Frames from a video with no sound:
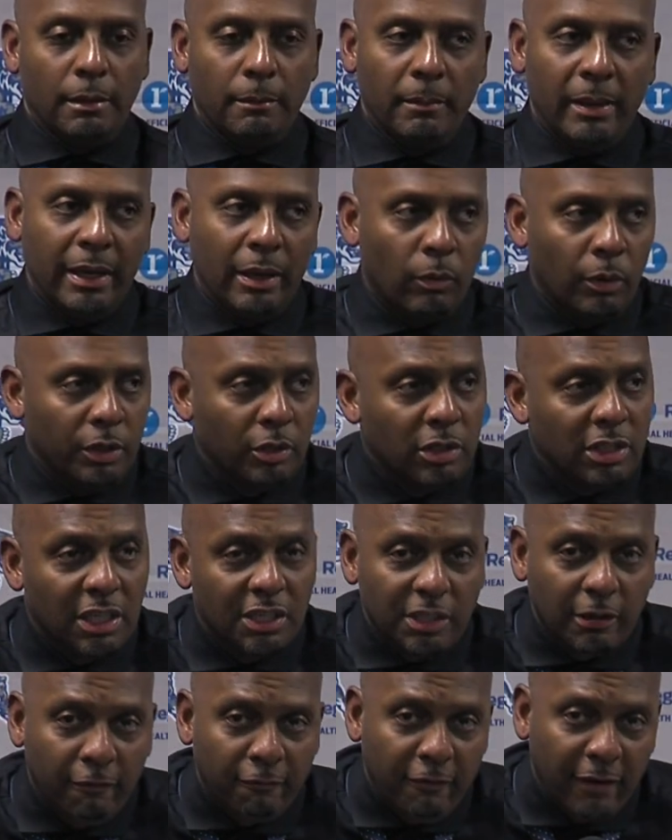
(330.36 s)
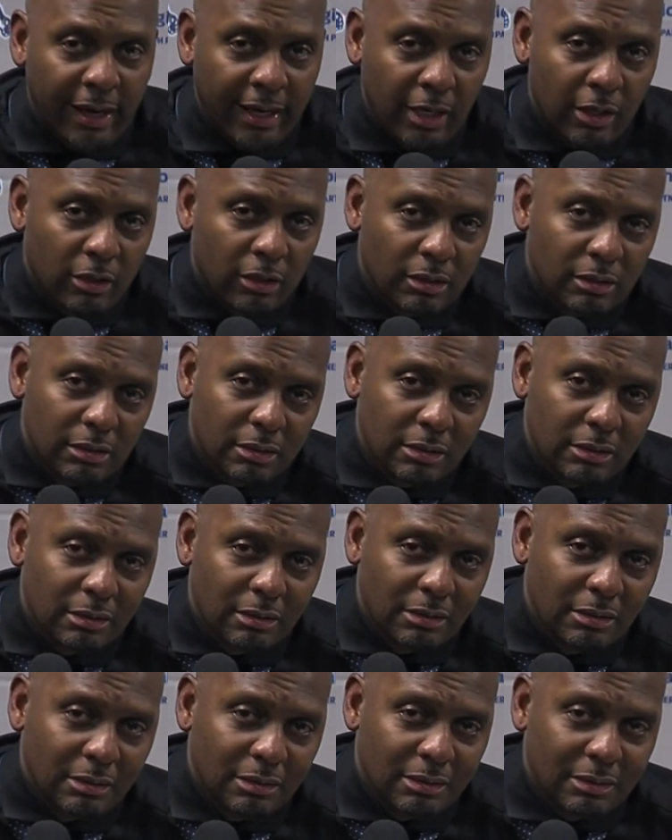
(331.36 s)
Man, when you're just a fighter,
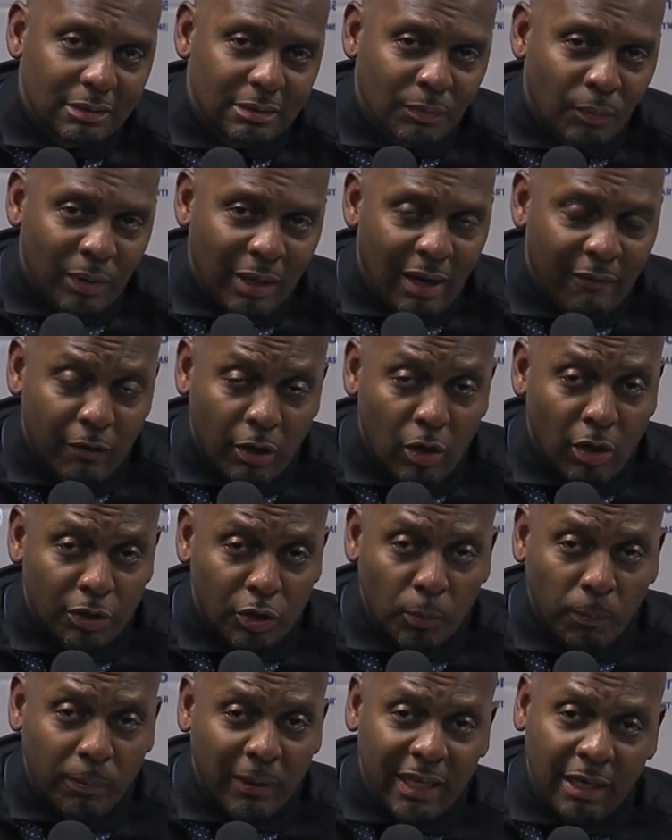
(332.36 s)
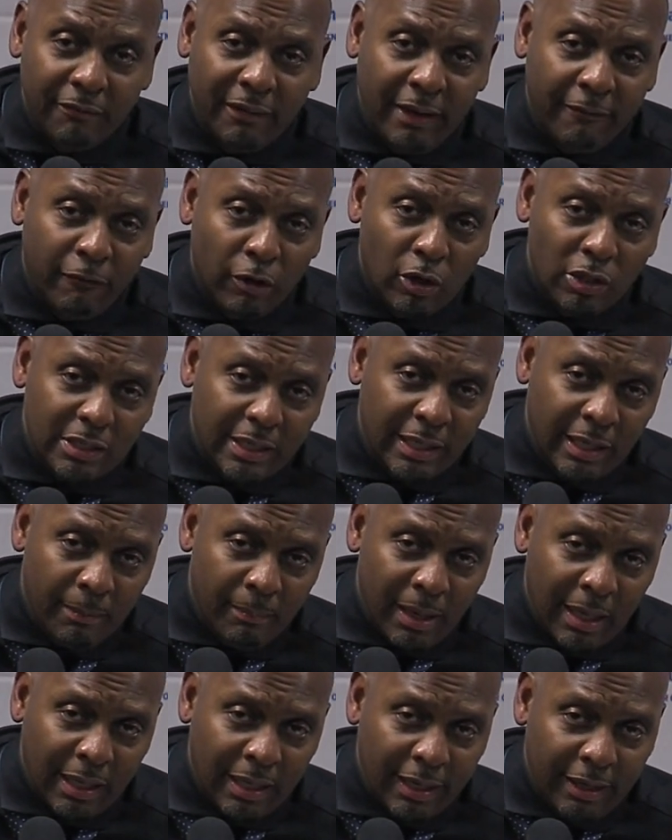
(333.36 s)
when I've gone through plenty of adversity in
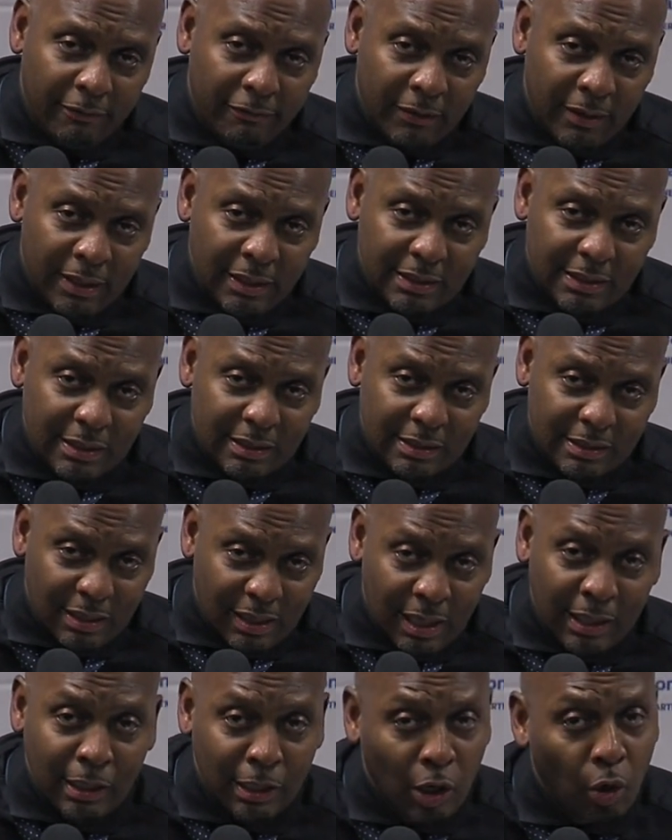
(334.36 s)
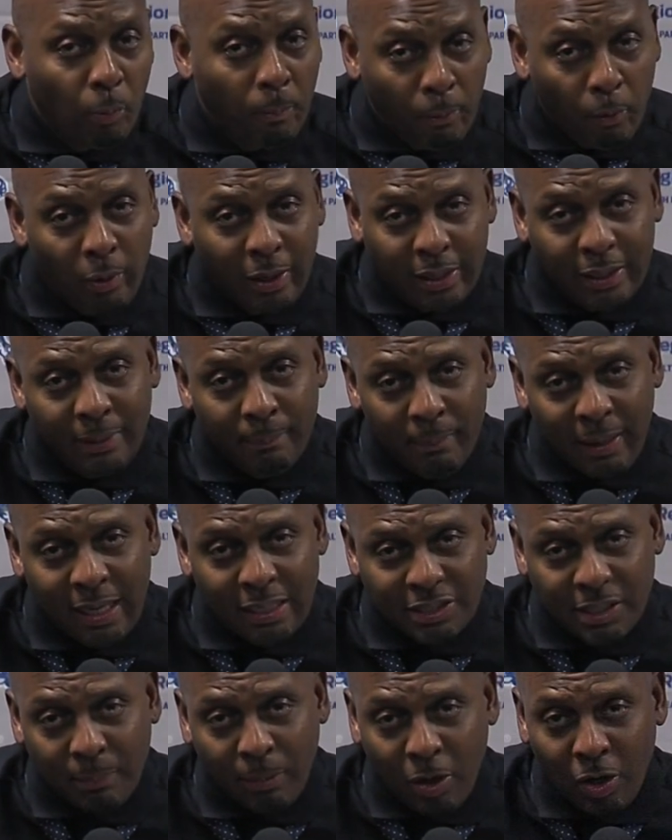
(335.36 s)
my life, and this is a low point in
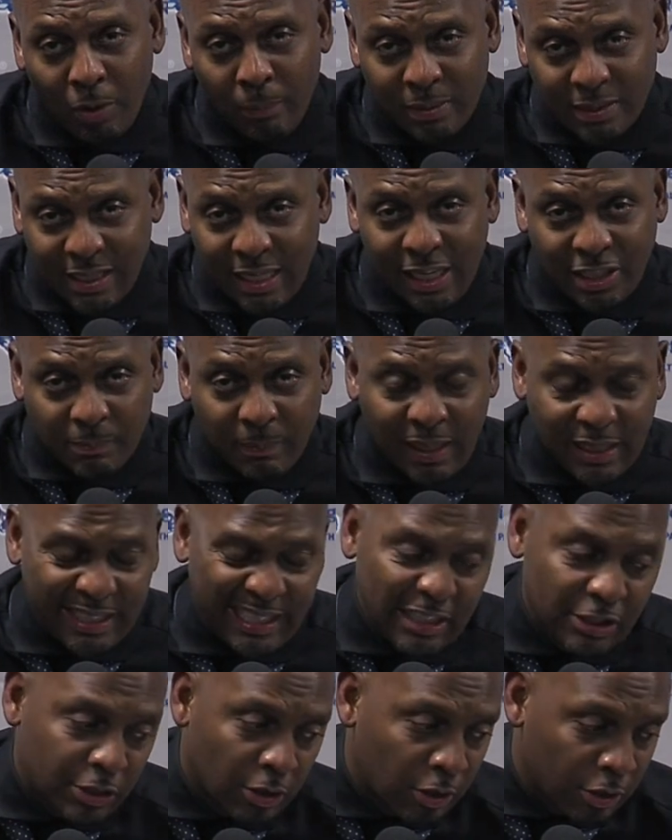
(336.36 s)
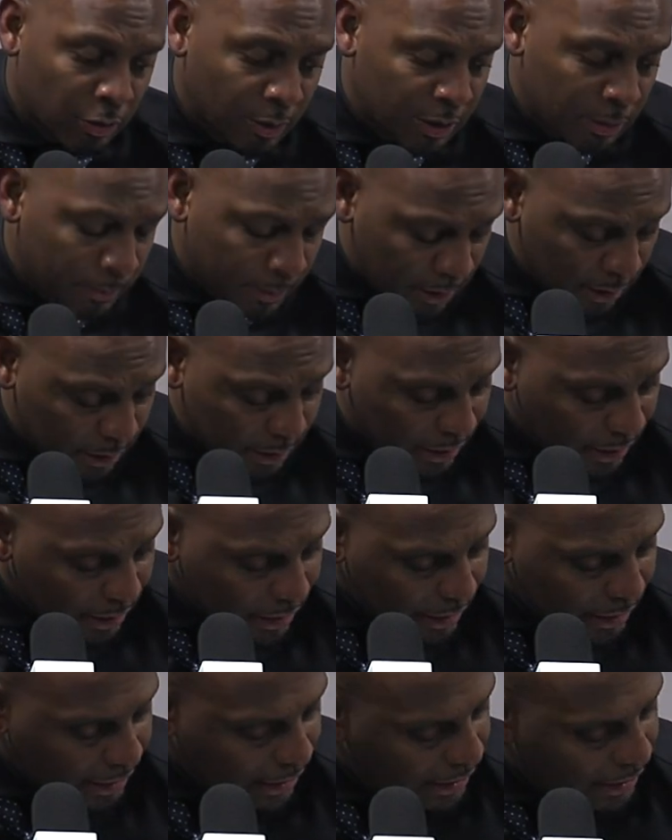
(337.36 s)
basketball besides my knee surgeries, but
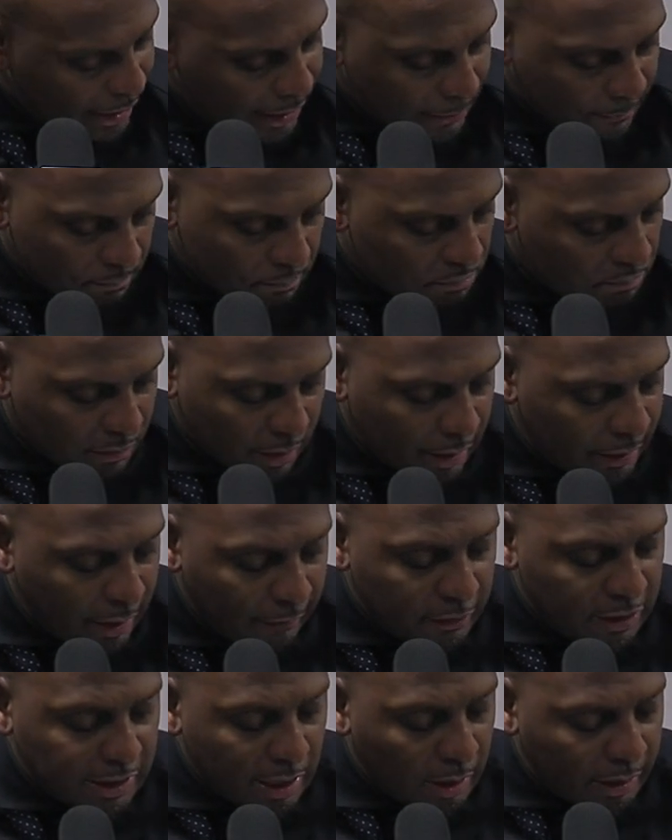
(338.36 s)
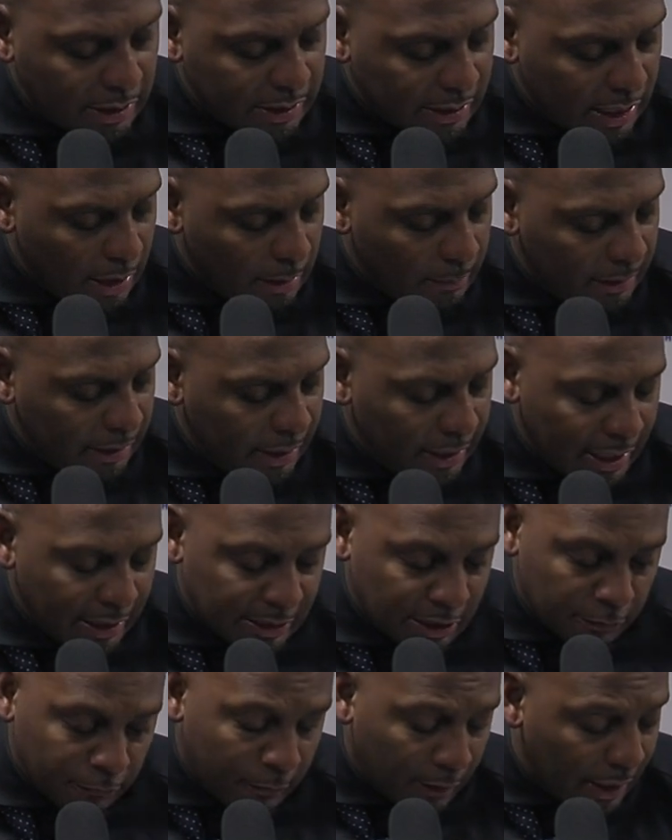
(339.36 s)
never saw this coming, and I
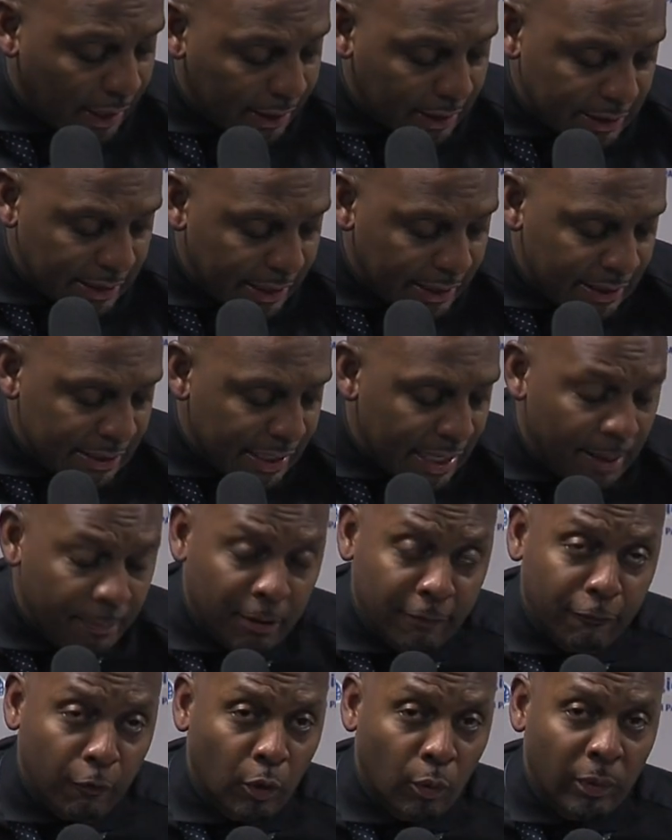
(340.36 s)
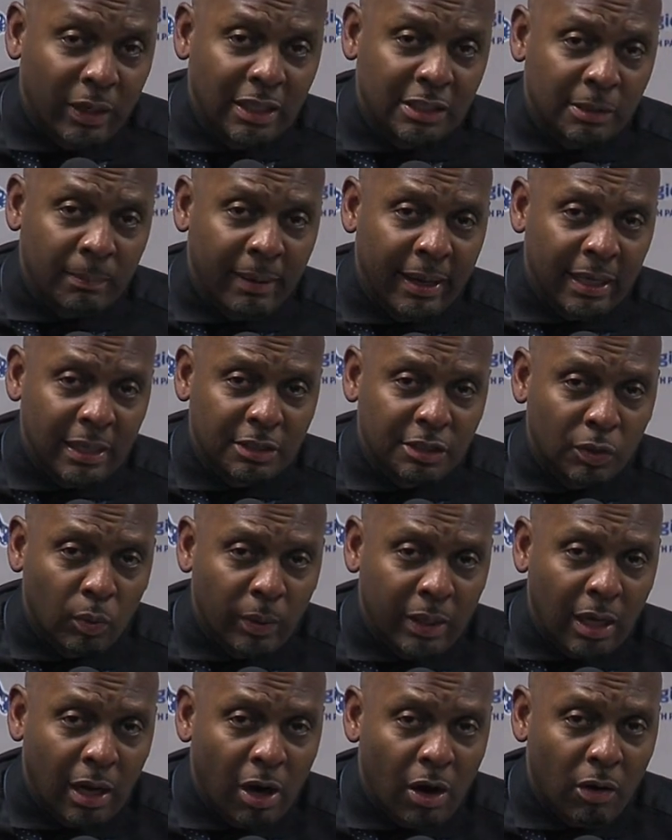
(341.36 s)
just feel like it's, it's happening for a reason, man. Until
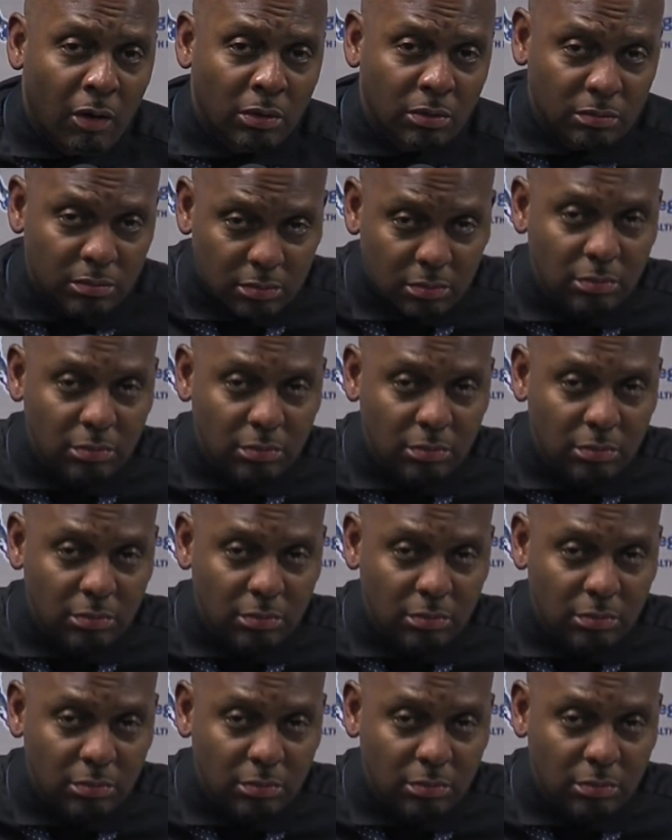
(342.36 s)
we all